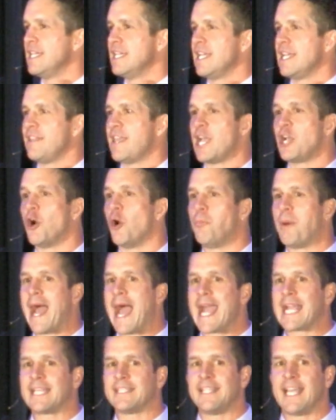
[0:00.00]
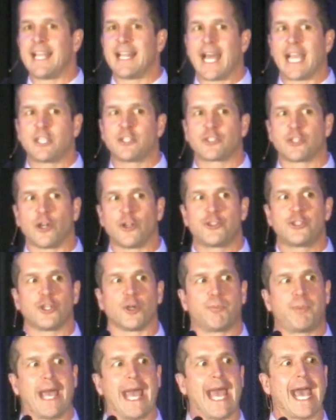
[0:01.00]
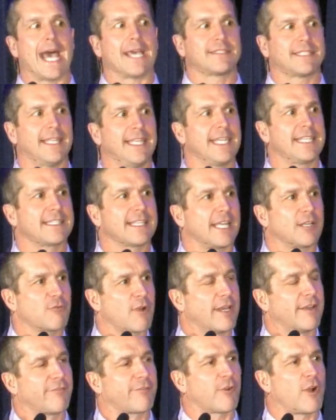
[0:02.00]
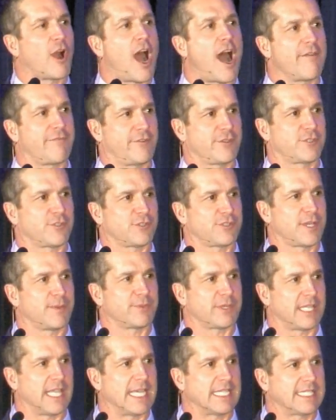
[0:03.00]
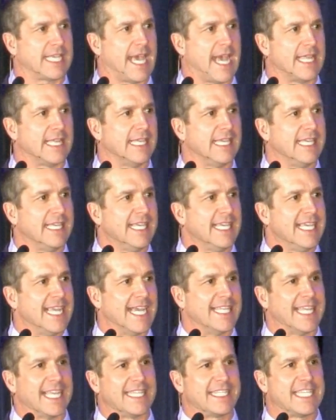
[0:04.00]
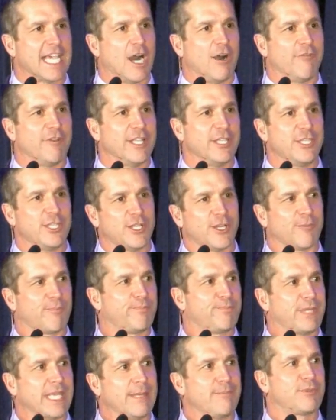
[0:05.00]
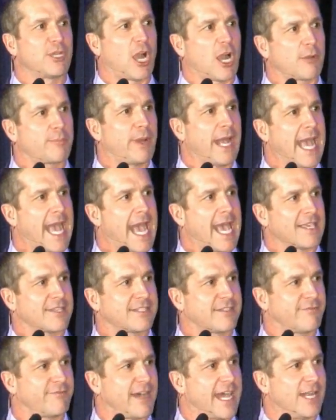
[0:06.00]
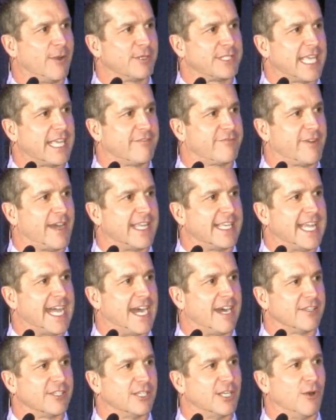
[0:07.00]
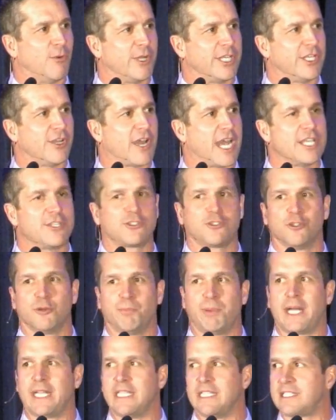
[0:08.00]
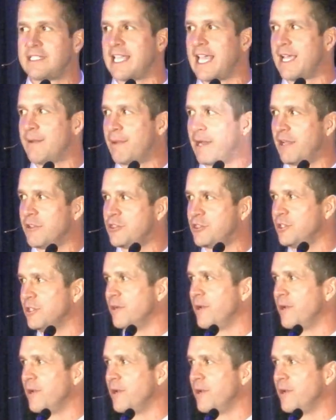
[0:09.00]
they go back and they like search your past. I think it's like running for office or something like that. And they delve into your deep, dark past to find out what they can find out. You know, what do your high school buddies say about you?